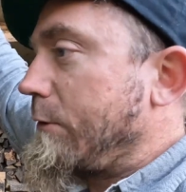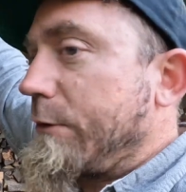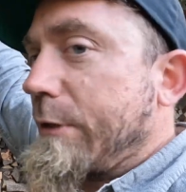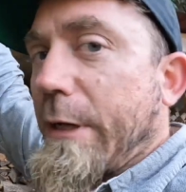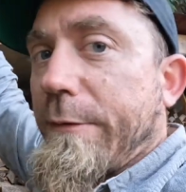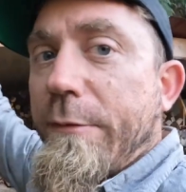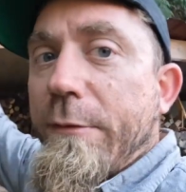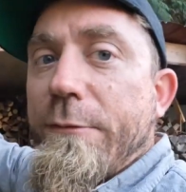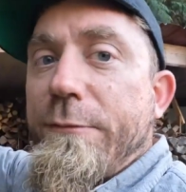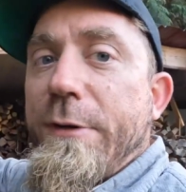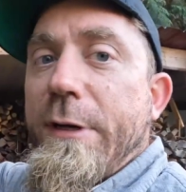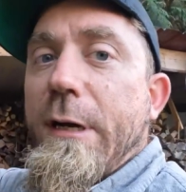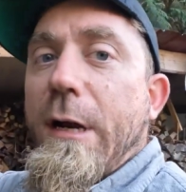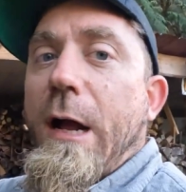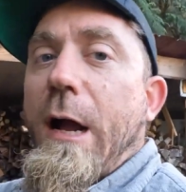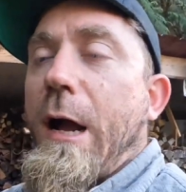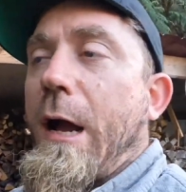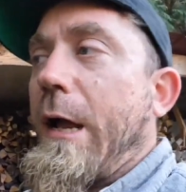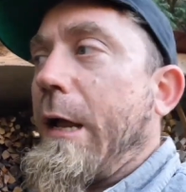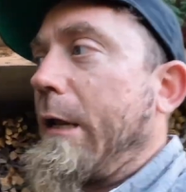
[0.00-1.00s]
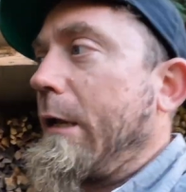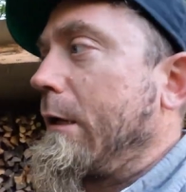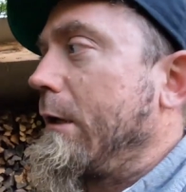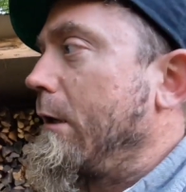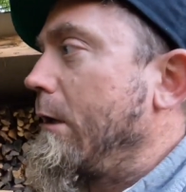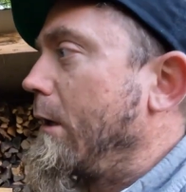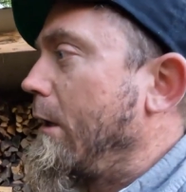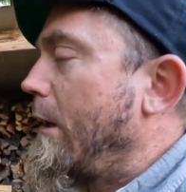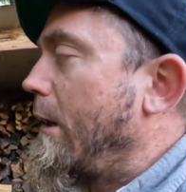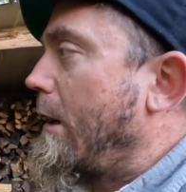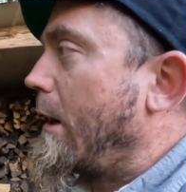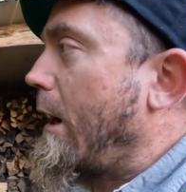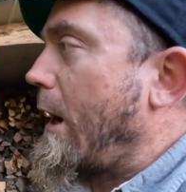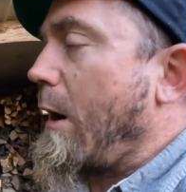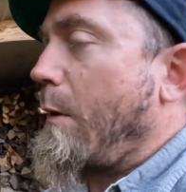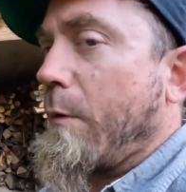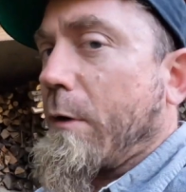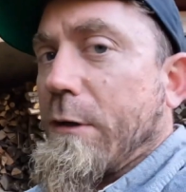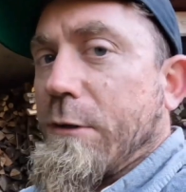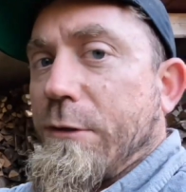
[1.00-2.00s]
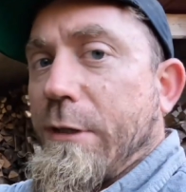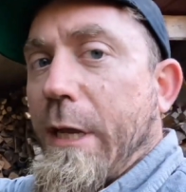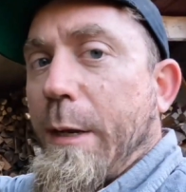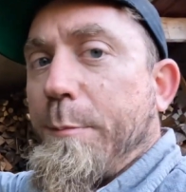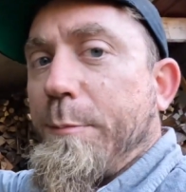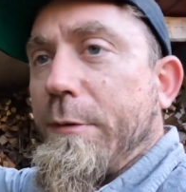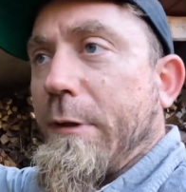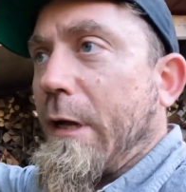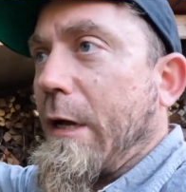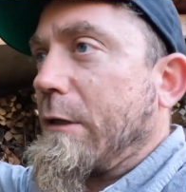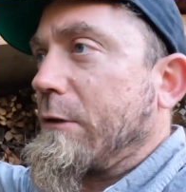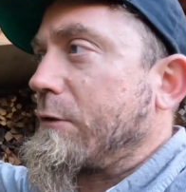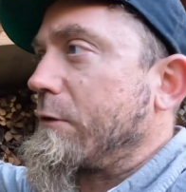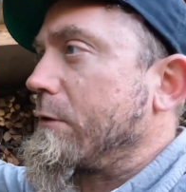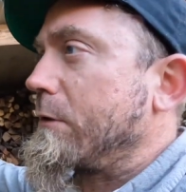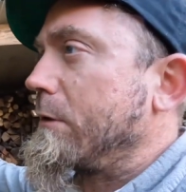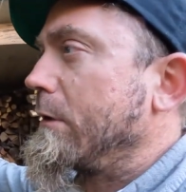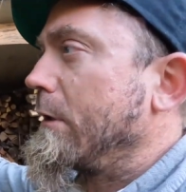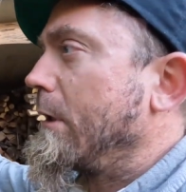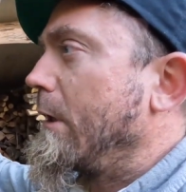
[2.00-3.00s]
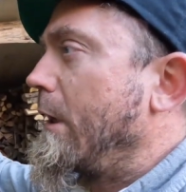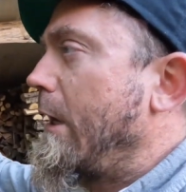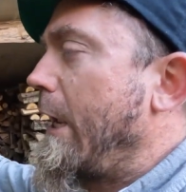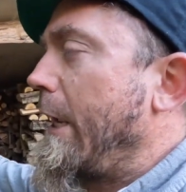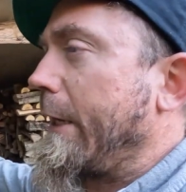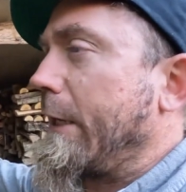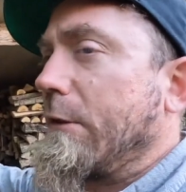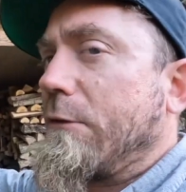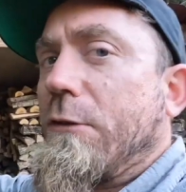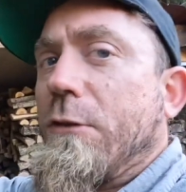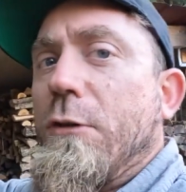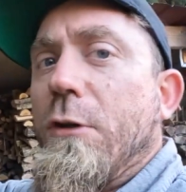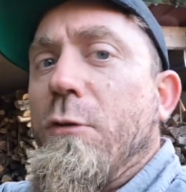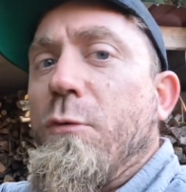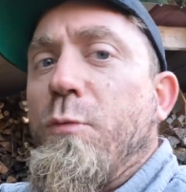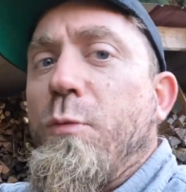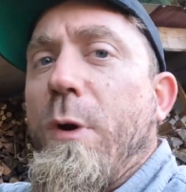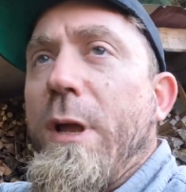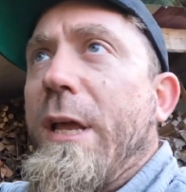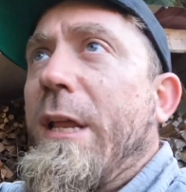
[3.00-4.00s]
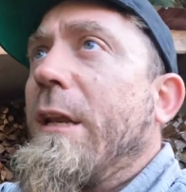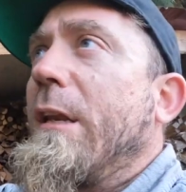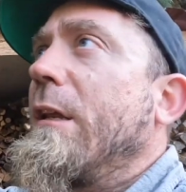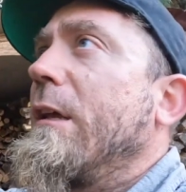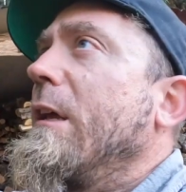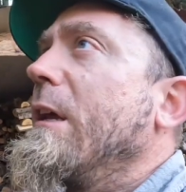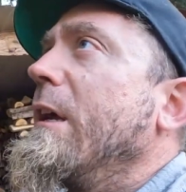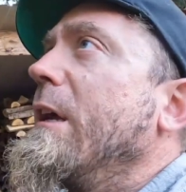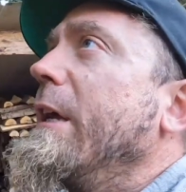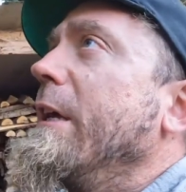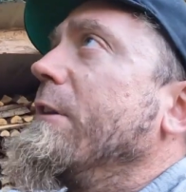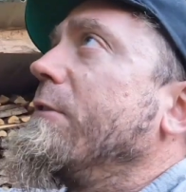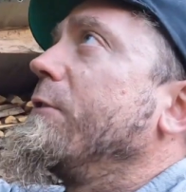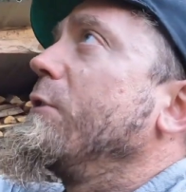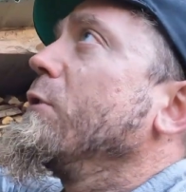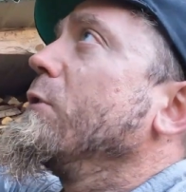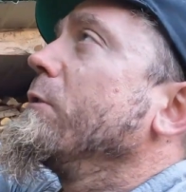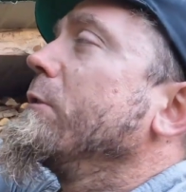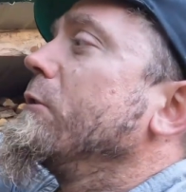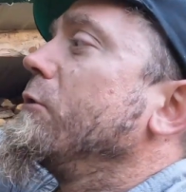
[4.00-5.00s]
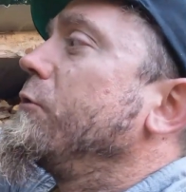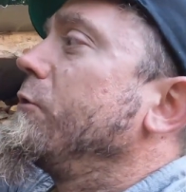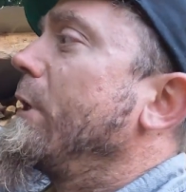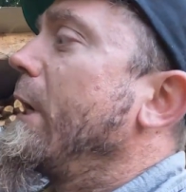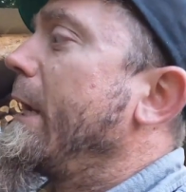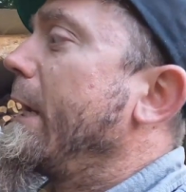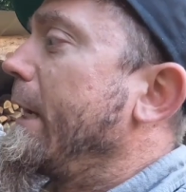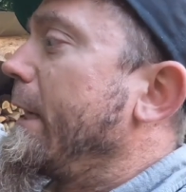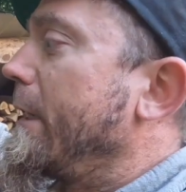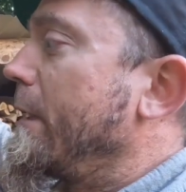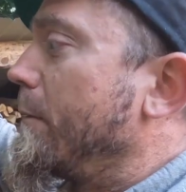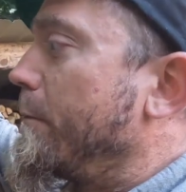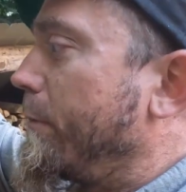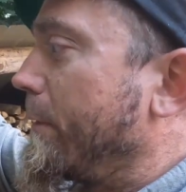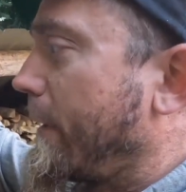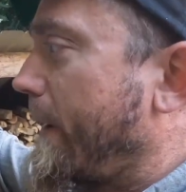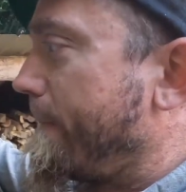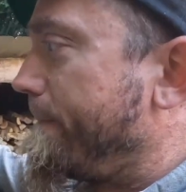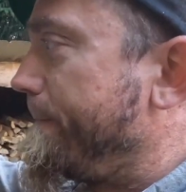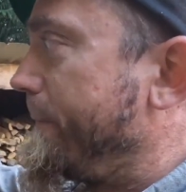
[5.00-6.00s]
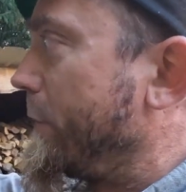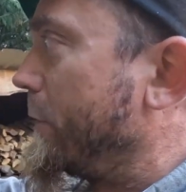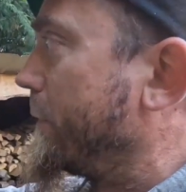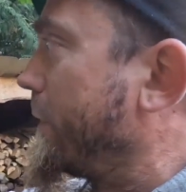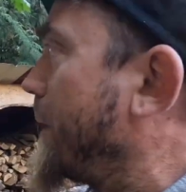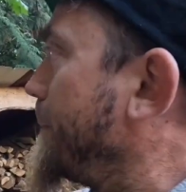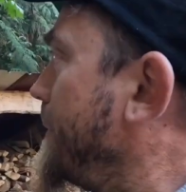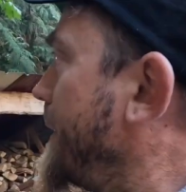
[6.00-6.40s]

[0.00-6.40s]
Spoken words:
7 feet high, I want to say, plus it gets good wind. It's still in the shade, but I feel that